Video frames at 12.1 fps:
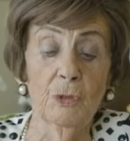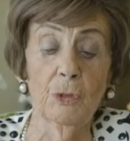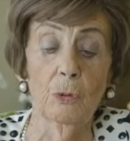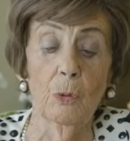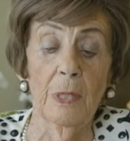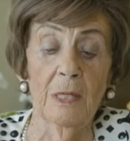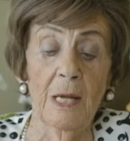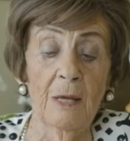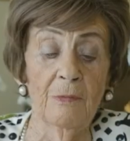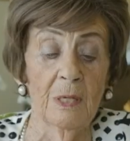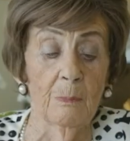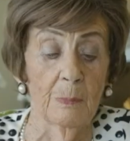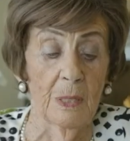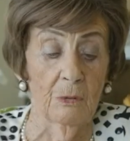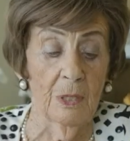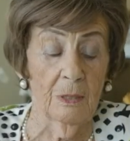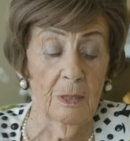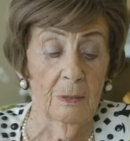through another
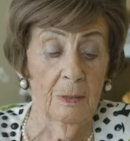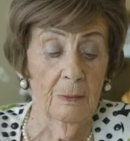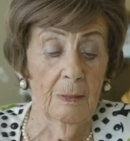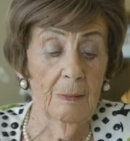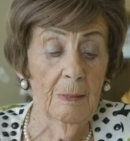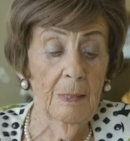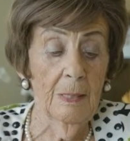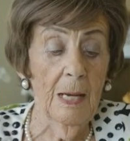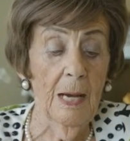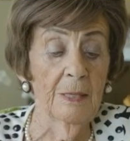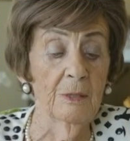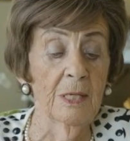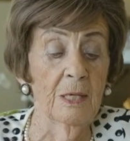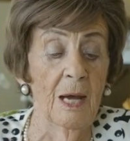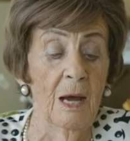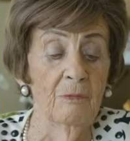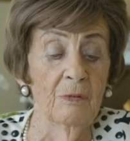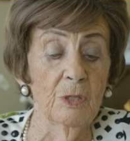miracle, I
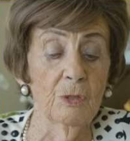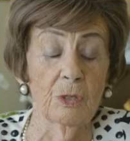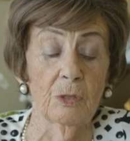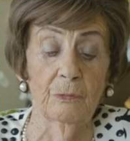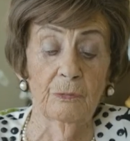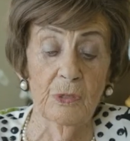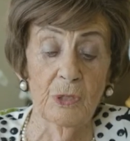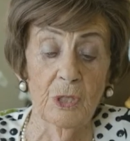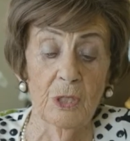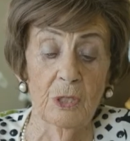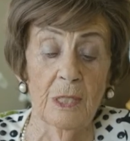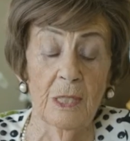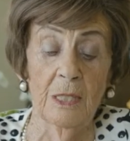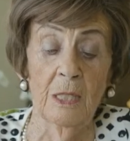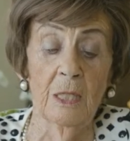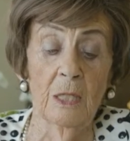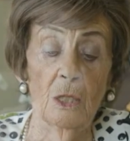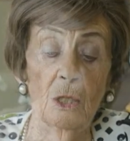recovered
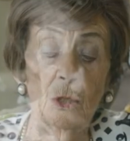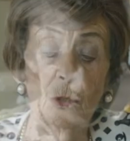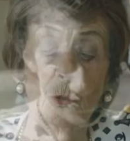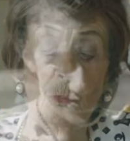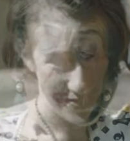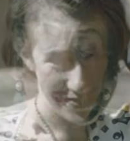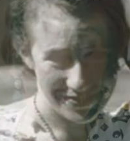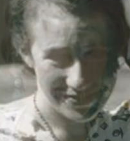sufficiently to be